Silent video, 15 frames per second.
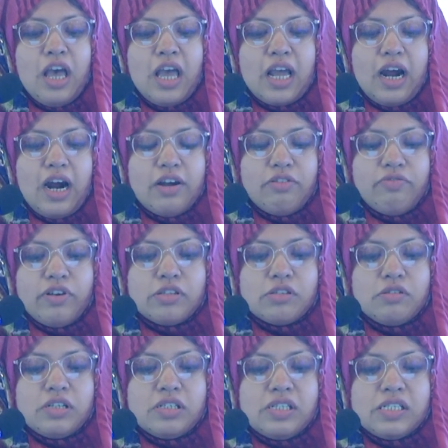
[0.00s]

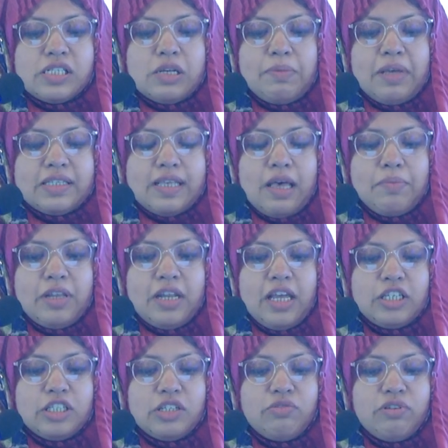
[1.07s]
cardiovascular system
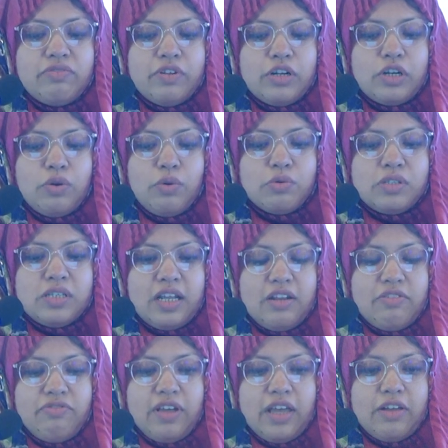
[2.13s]
examination revealed no
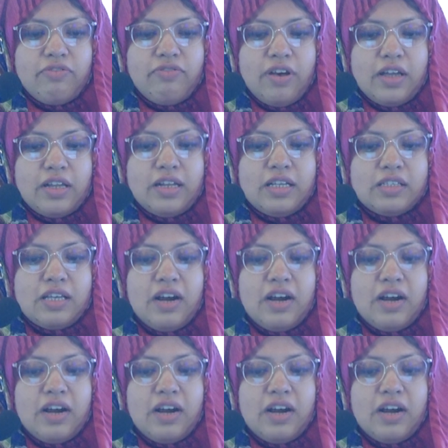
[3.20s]
significant findings.